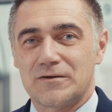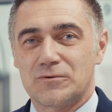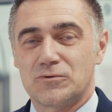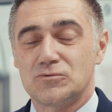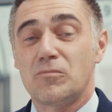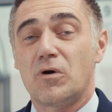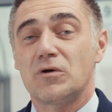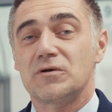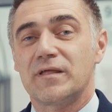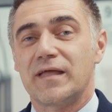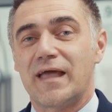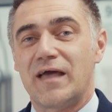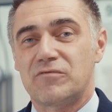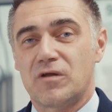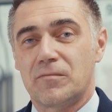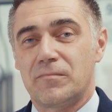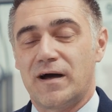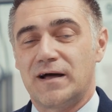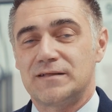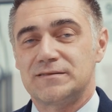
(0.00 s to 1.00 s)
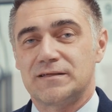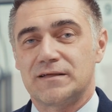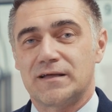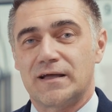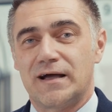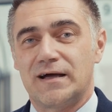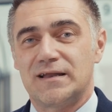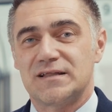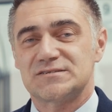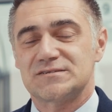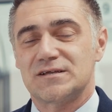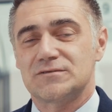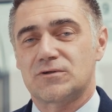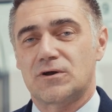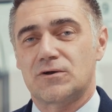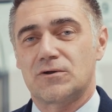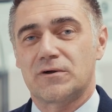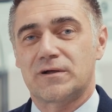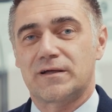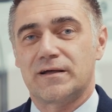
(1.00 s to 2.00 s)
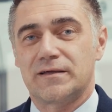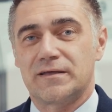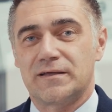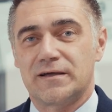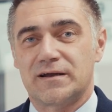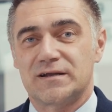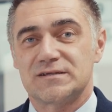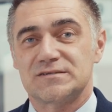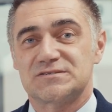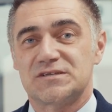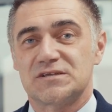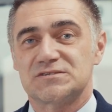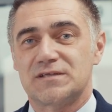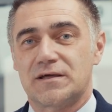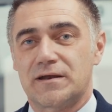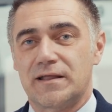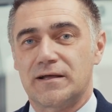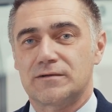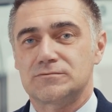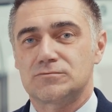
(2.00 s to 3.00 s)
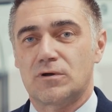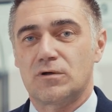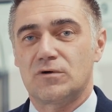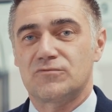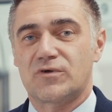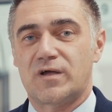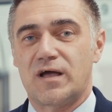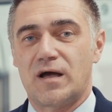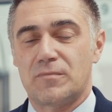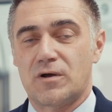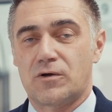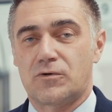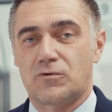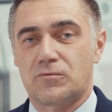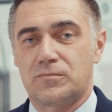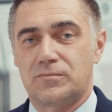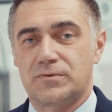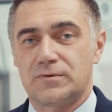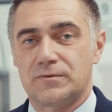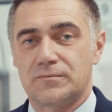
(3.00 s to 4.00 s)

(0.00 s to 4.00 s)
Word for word: Good morning, everybody. Alessandro Rocca here, Sales Director of Cama Group.